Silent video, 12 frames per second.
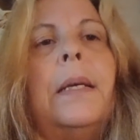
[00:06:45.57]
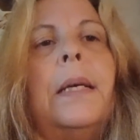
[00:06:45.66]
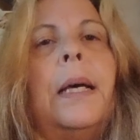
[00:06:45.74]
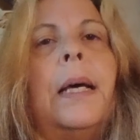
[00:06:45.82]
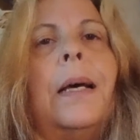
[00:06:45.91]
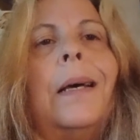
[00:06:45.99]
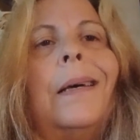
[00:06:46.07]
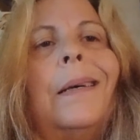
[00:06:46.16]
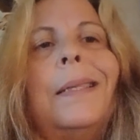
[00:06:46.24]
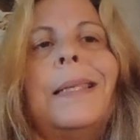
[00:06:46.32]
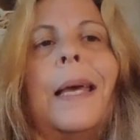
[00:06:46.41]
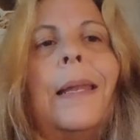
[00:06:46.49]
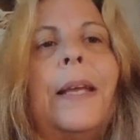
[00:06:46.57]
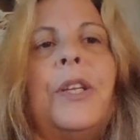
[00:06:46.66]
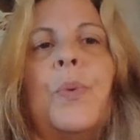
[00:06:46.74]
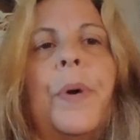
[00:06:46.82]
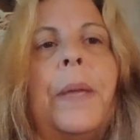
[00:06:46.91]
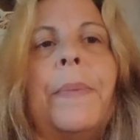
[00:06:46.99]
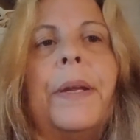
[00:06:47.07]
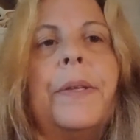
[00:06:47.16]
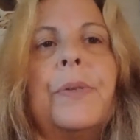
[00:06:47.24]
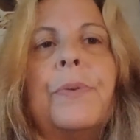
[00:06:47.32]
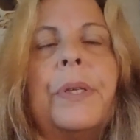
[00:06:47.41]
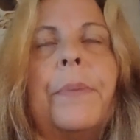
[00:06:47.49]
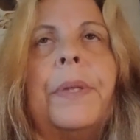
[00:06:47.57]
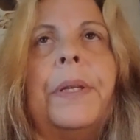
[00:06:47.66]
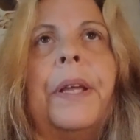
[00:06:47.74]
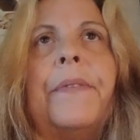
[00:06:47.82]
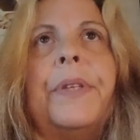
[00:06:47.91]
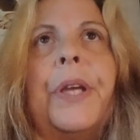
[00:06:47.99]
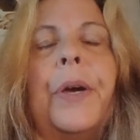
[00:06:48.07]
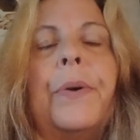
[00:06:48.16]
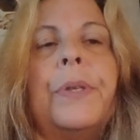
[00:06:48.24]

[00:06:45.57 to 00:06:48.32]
it's got like 20 minutes or something left to go.